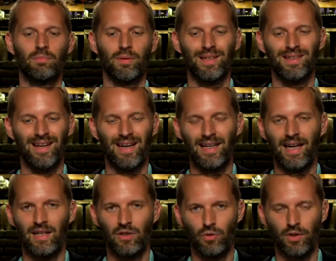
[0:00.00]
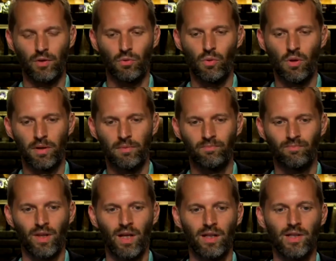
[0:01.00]
but I kind of don't think
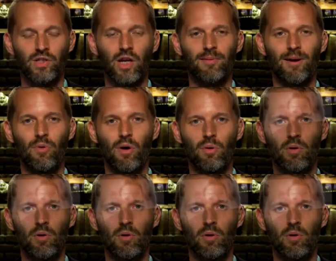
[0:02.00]
Let's yeah. talk about what we're